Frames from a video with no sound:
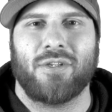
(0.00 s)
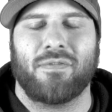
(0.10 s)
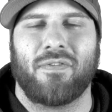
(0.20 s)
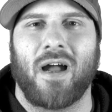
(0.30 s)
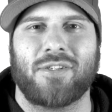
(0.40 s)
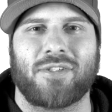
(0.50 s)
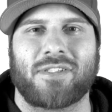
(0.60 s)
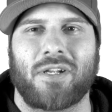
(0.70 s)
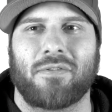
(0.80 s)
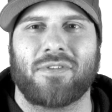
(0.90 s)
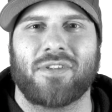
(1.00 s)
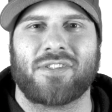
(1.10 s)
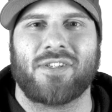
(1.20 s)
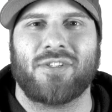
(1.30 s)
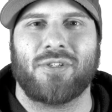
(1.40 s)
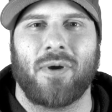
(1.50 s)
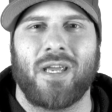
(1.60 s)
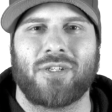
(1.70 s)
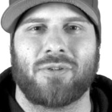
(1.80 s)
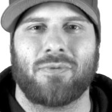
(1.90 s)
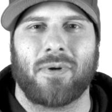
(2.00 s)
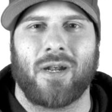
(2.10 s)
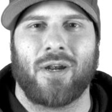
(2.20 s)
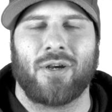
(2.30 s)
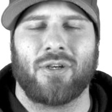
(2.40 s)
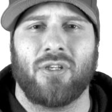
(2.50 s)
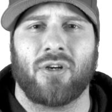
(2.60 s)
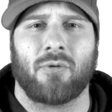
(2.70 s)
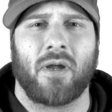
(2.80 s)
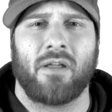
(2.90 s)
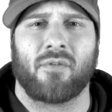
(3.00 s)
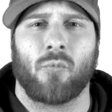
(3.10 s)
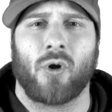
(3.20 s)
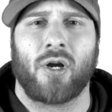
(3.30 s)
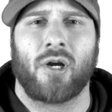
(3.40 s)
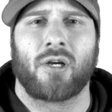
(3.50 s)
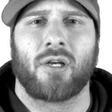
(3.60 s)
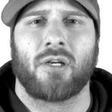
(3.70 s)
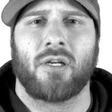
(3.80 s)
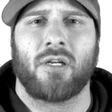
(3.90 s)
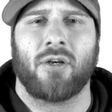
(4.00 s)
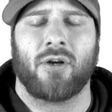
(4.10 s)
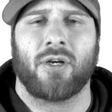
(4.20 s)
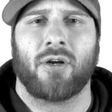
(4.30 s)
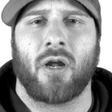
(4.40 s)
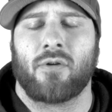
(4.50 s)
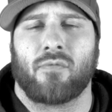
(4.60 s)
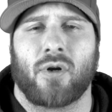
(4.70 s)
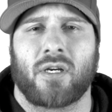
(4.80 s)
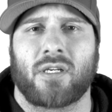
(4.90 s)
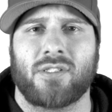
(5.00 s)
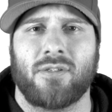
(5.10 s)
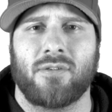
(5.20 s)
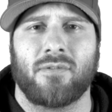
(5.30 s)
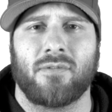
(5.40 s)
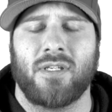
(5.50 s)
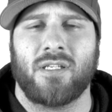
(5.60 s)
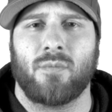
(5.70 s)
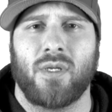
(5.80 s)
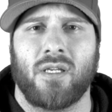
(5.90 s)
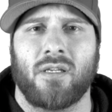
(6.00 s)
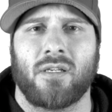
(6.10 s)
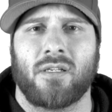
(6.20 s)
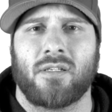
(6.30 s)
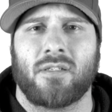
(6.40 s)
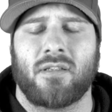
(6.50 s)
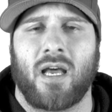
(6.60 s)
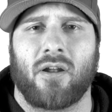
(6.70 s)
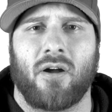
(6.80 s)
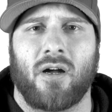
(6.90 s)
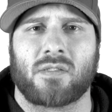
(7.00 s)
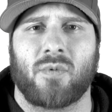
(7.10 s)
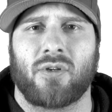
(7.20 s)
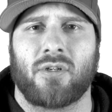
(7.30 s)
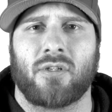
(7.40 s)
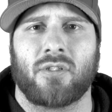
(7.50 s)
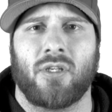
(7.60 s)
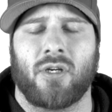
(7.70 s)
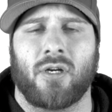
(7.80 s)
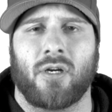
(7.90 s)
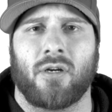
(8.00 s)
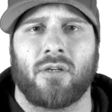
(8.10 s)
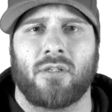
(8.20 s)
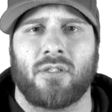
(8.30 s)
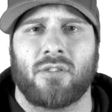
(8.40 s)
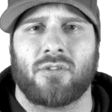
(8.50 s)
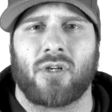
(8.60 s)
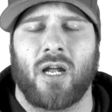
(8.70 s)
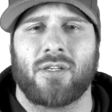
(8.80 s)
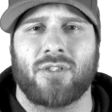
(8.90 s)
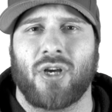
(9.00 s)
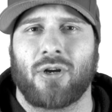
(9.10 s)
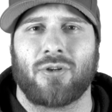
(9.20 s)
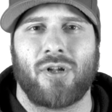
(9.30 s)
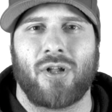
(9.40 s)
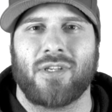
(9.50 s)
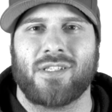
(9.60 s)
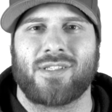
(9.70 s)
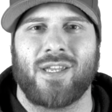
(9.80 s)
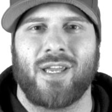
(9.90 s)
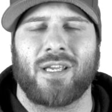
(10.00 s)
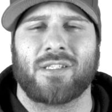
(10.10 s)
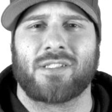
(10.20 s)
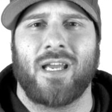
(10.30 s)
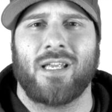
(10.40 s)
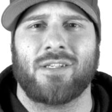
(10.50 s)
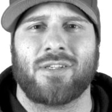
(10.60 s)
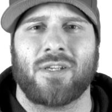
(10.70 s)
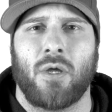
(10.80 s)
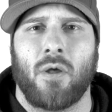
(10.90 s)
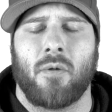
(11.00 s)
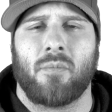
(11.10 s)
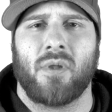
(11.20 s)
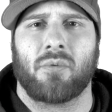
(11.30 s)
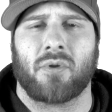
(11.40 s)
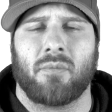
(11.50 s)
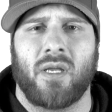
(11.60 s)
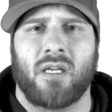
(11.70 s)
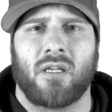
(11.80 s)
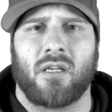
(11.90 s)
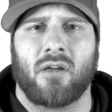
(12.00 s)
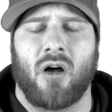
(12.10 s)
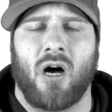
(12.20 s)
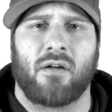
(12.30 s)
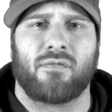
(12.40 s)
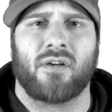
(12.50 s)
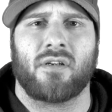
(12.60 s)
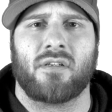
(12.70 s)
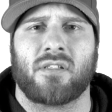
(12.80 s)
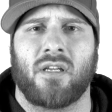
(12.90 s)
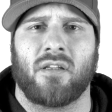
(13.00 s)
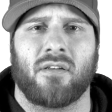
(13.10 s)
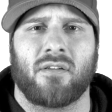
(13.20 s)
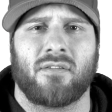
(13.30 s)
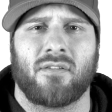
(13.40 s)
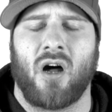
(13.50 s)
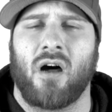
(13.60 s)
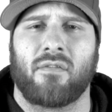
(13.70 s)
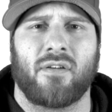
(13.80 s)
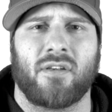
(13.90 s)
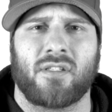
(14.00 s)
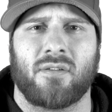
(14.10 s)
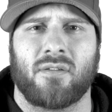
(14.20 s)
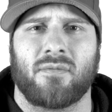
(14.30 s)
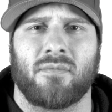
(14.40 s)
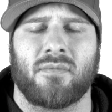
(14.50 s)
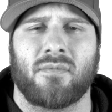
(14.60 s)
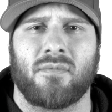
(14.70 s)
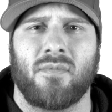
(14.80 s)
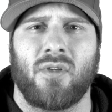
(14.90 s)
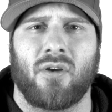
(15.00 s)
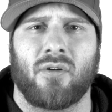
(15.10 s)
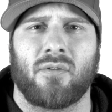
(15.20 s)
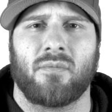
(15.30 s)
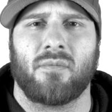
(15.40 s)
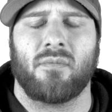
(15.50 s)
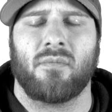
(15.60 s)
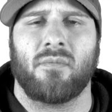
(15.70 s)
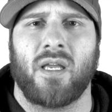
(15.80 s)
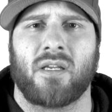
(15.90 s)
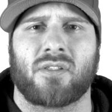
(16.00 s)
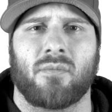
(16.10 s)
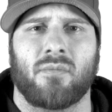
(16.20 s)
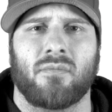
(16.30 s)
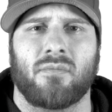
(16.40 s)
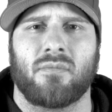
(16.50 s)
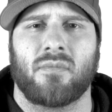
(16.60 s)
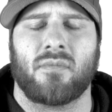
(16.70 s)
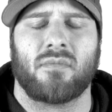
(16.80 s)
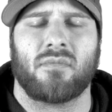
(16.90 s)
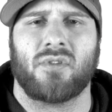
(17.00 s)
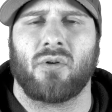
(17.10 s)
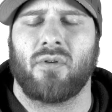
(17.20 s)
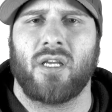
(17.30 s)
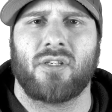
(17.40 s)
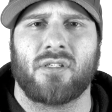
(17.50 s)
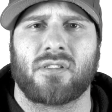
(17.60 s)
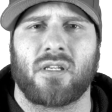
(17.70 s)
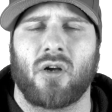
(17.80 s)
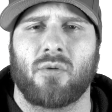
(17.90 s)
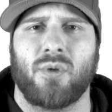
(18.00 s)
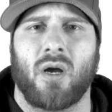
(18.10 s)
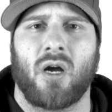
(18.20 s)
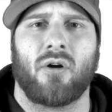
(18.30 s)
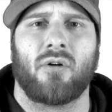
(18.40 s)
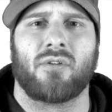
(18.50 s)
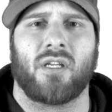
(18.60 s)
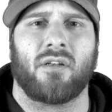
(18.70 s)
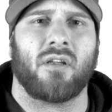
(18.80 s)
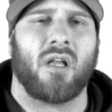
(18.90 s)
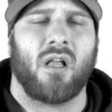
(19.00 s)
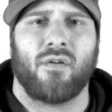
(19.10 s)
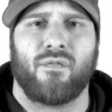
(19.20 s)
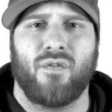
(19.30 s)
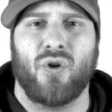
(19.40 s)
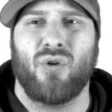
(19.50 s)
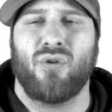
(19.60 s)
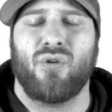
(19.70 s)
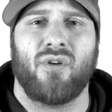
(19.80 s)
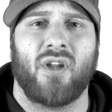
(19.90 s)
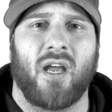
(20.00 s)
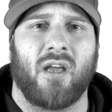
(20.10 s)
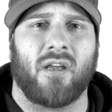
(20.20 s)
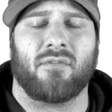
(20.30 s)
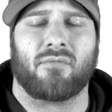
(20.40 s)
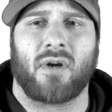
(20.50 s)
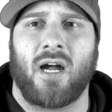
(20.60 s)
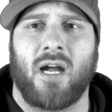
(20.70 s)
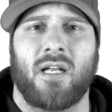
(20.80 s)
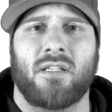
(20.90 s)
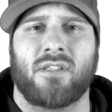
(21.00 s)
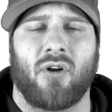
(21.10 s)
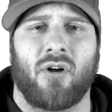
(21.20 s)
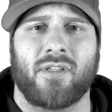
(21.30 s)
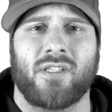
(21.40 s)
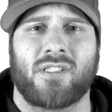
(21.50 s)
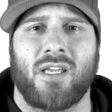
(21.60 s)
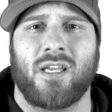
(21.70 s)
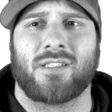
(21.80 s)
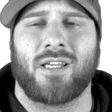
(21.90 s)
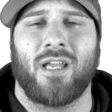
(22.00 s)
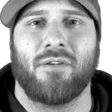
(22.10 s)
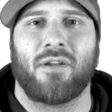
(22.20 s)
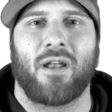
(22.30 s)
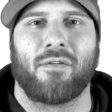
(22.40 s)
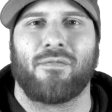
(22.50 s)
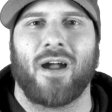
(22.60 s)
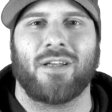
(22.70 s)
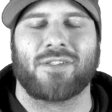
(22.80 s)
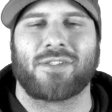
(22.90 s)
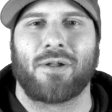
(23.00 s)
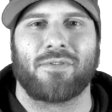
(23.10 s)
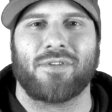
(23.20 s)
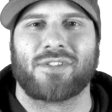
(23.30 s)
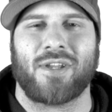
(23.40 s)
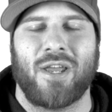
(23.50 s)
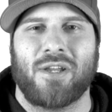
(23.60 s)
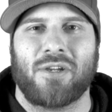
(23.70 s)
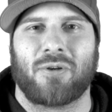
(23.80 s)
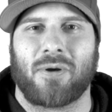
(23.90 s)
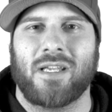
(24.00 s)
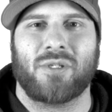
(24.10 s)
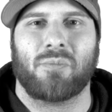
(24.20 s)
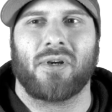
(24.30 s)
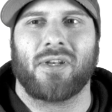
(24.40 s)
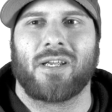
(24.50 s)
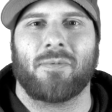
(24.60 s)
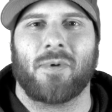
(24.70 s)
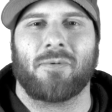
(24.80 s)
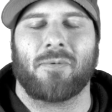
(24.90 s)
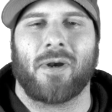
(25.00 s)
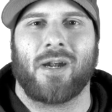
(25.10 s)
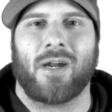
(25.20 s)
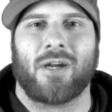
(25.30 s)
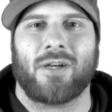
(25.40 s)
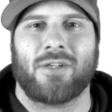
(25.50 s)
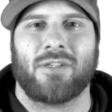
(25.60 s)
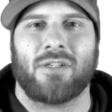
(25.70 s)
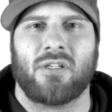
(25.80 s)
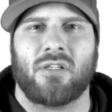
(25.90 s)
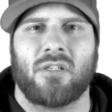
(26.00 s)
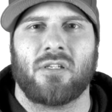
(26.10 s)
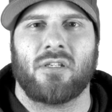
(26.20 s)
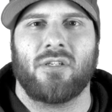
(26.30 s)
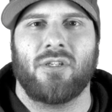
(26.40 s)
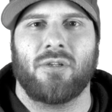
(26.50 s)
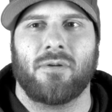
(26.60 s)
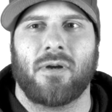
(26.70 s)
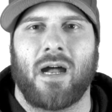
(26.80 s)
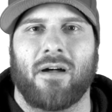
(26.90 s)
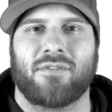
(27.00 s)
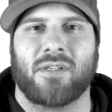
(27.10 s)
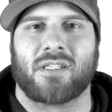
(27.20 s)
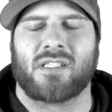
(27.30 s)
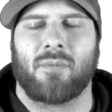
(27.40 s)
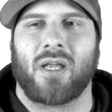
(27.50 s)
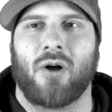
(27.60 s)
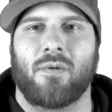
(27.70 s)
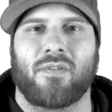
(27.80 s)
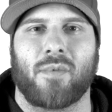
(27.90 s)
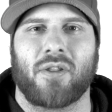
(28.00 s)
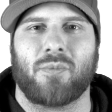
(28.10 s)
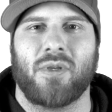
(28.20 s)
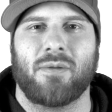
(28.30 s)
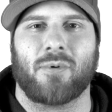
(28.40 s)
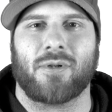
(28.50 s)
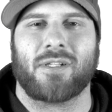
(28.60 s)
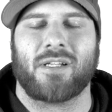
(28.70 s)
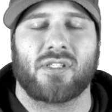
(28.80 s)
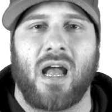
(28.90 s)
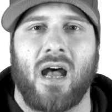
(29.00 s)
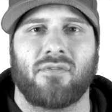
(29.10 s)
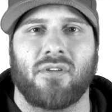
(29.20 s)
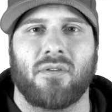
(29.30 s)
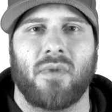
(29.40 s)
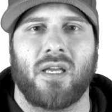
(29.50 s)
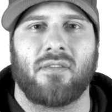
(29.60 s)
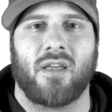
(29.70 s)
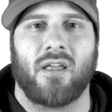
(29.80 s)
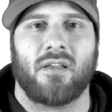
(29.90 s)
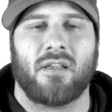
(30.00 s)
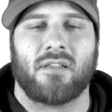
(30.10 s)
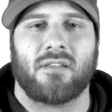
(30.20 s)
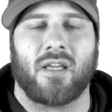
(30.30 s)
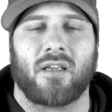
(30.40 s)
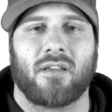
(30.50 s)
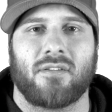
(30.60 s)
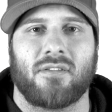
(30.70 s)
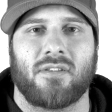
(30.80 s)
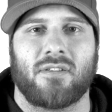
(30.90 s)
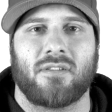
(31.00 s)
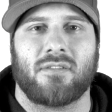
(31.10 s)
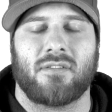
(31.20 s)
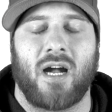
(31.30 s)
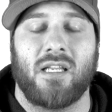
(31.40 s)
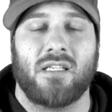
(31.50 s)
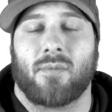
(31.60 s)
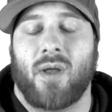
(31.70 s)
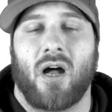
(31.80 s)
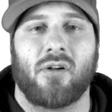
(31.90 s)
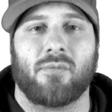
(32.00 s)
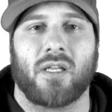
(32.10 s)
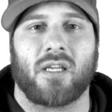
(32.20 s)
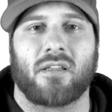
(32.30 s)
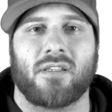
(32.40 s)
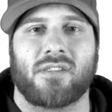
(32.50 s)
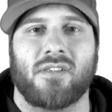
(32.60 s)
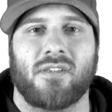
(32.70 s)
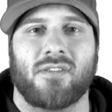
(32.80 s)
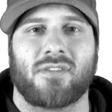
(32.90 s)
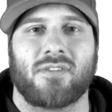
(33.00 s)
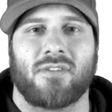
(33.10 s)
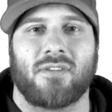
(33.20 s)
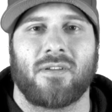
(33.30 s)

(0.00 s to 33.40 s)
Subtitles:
You find yourself in this situation where you're away from work, or you're out of work because you need to be at a hospital, you're trying to juggle all these things, and people are making offers and offering to, you know, make some donations to help you out, and food and rides and all these things, and you kind of find yourself in this crazy predicament where you have to accept help from other people. Just have to admit that, like, I need some help. Like, this is